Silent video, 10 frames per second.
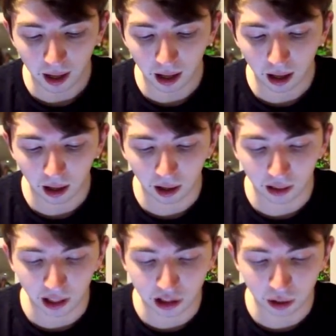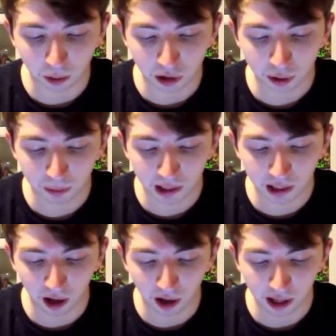uh, they talked to a
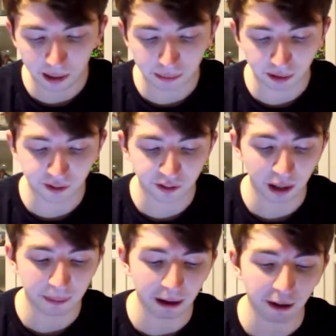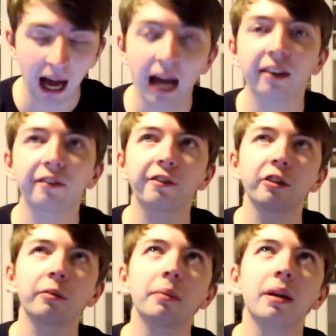guy briefly about
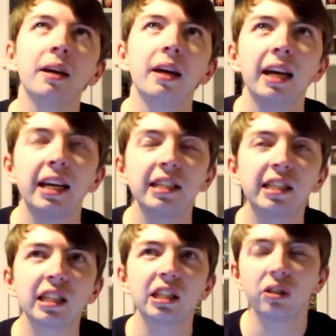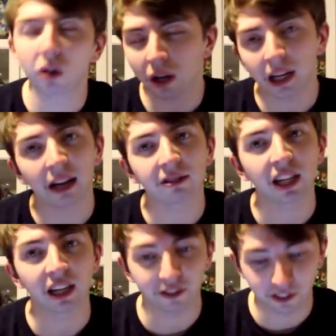Anthem. He did not announce
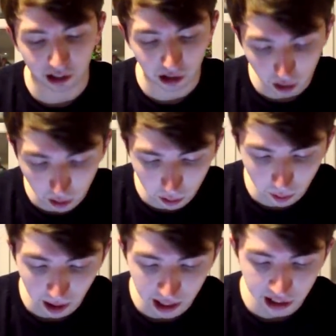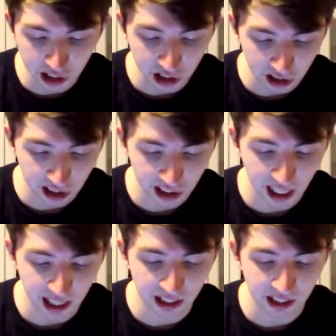anything new. He just
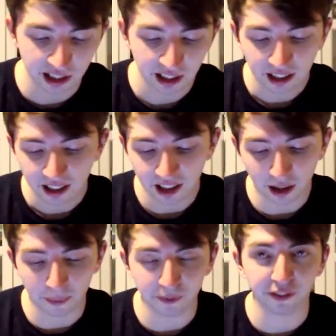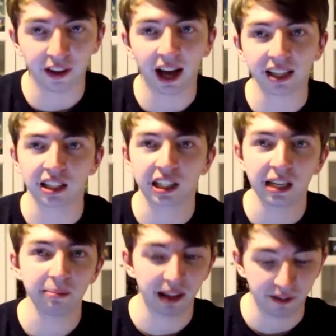said um, that as a
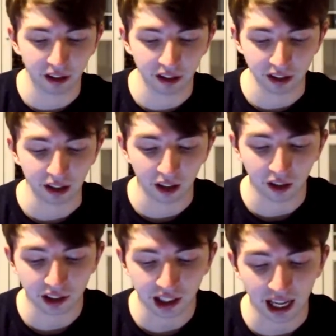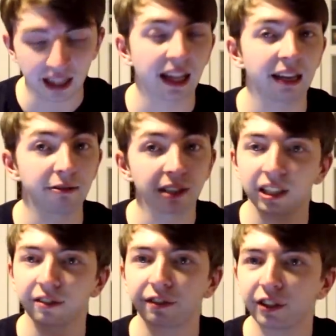team they've learned a lot and there is
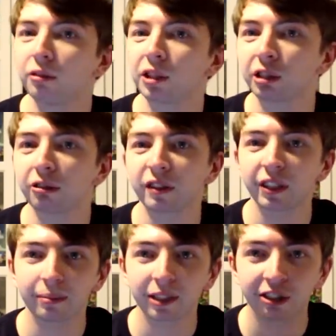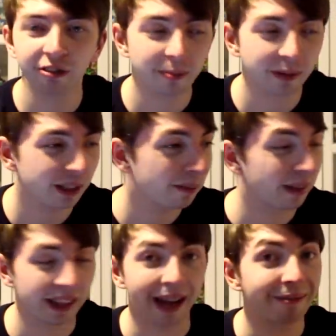a future of some description,
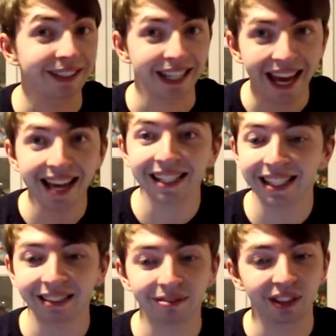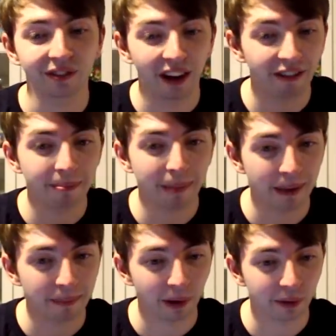but that was it. It was very
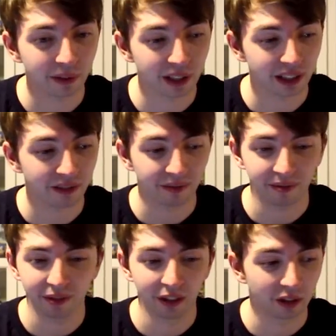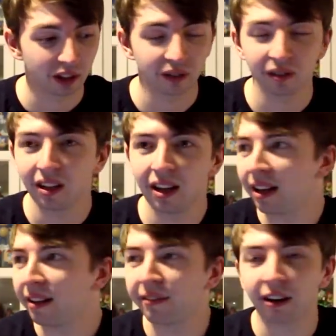bare bones and looked
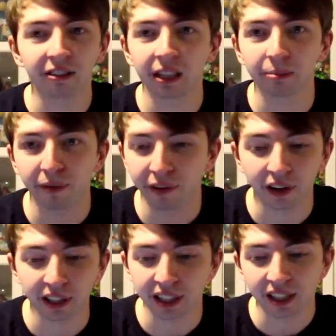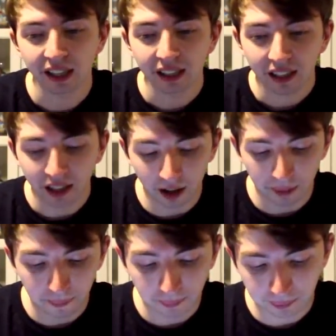very improvised.
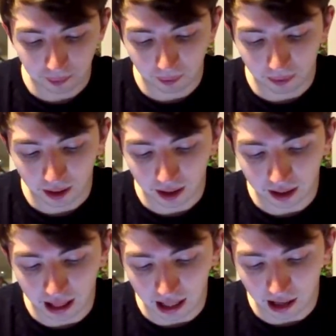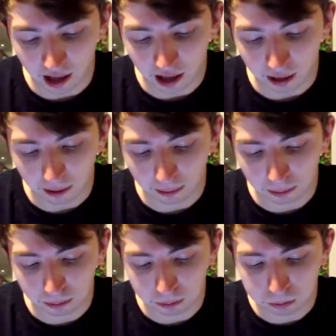Um, then uh,
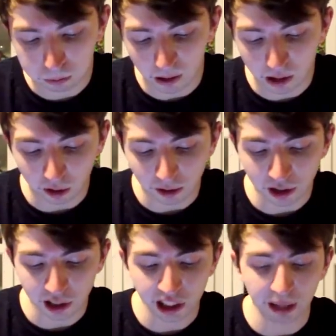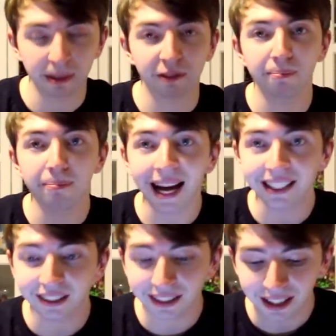we got to see a bit of
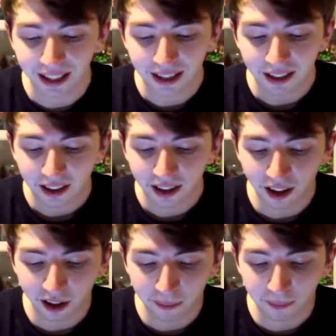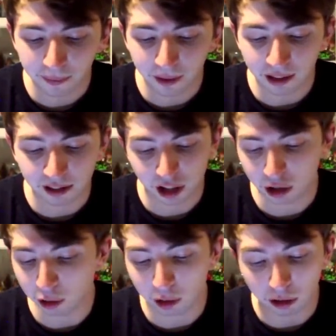Madden. Um, there's
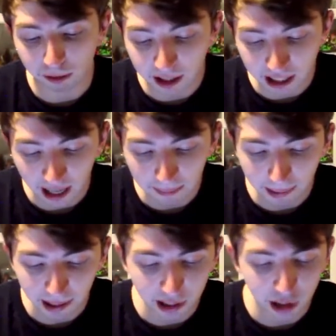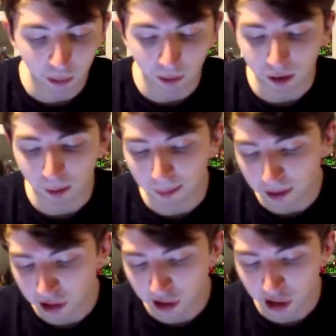new career campaign, new ultimate
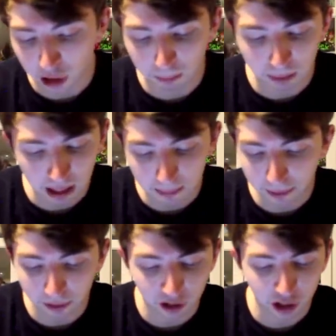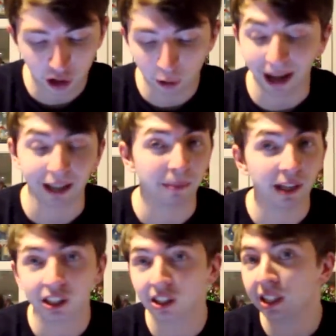missions, playbooks, new
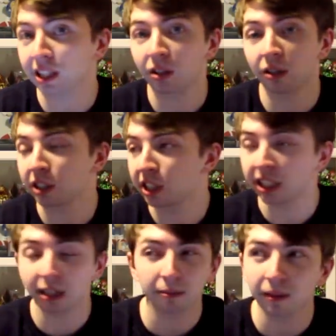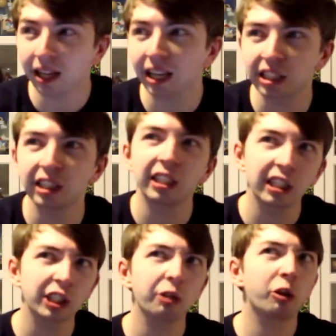animation technology. They they actually
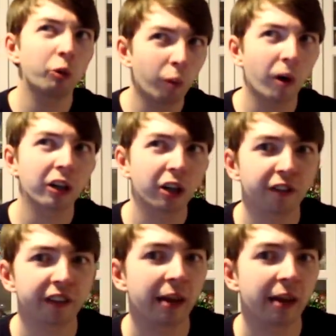did show quite a lot of